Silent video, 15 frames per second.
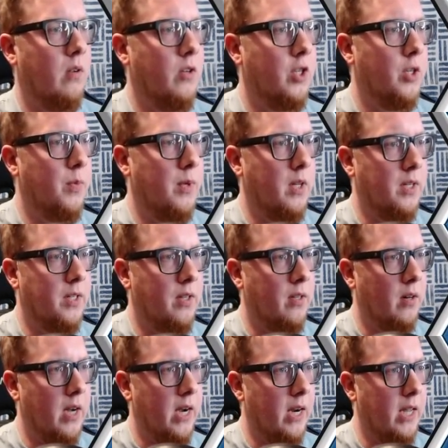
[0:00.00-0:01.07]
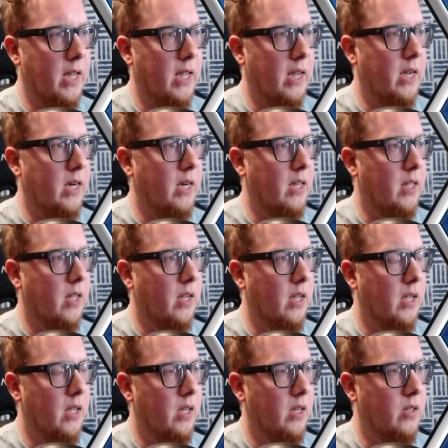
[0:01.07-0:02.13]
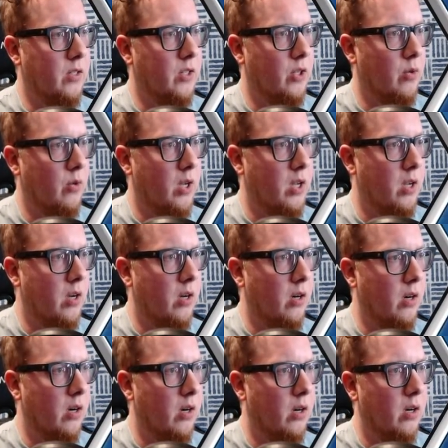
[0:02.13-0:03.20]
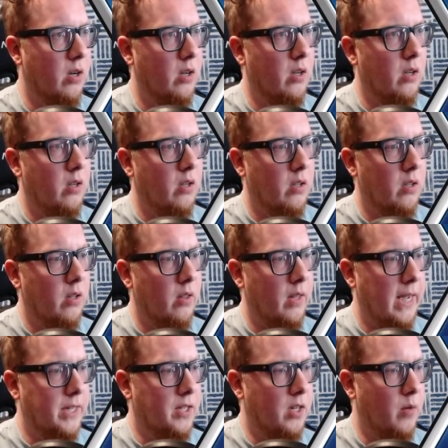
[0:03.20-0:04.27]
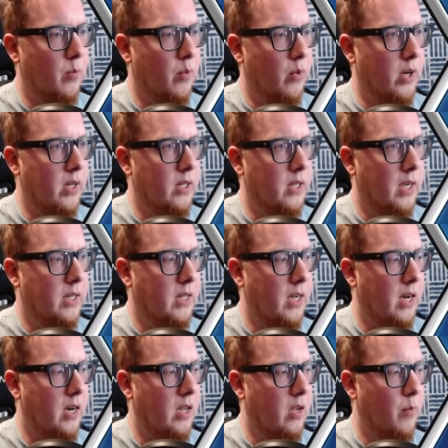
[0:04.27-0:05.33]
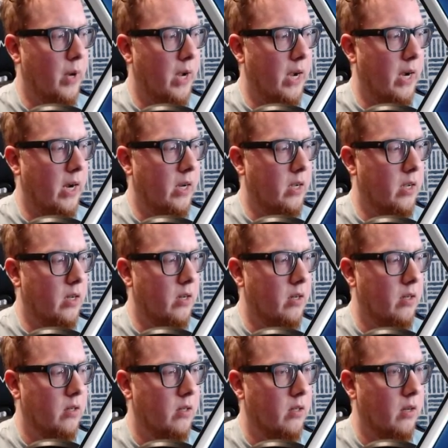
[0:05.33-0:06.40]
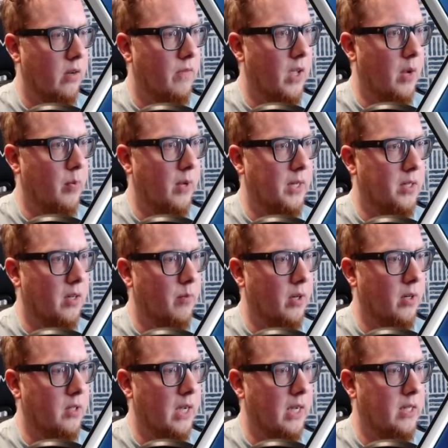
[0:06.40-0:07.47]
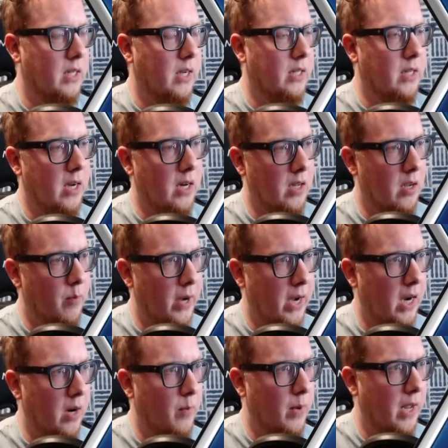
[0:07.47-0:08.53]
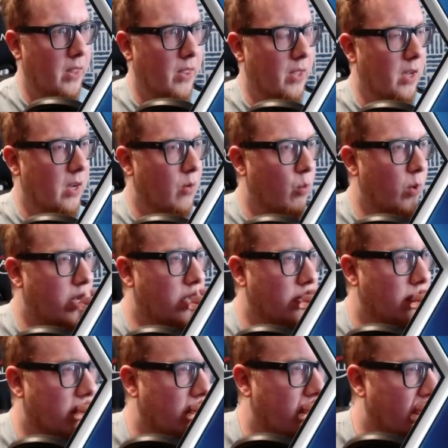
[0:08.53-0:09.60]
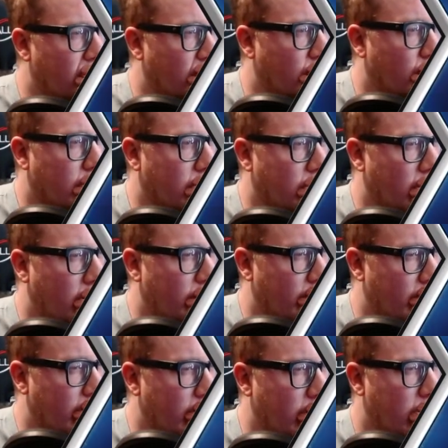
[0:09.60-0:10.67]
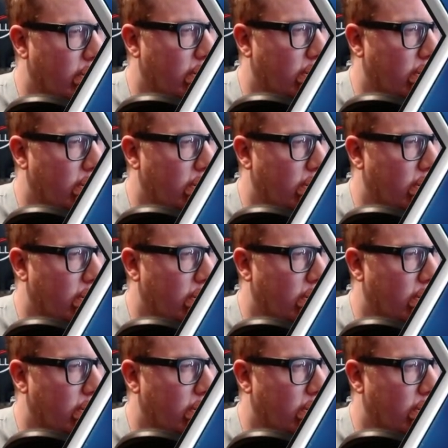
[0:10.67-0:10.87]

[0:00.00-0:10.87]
Just because they're not going to get anything into here. That's going to bring Titania back. If they play something, it'll take Titania back, but I think we could still recover.